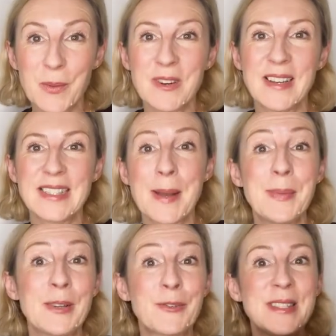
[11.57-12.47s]
were a
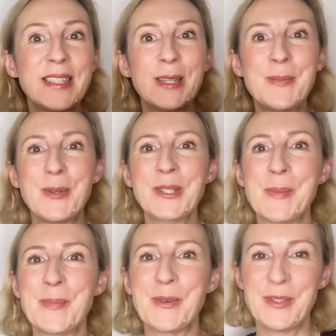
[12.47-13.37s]
sample of Christian
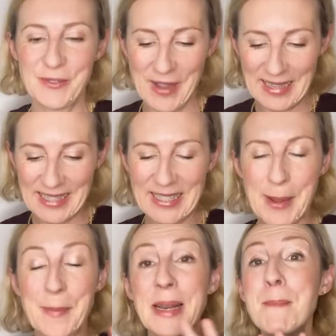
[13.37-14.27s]
Louboutin boots for Alice
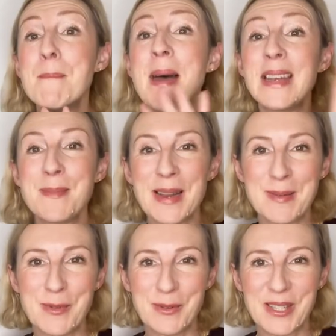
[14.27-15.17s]
Temperley many, many
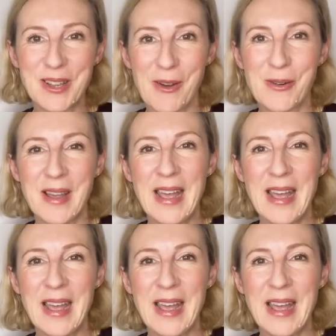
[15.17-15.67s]
moons ago.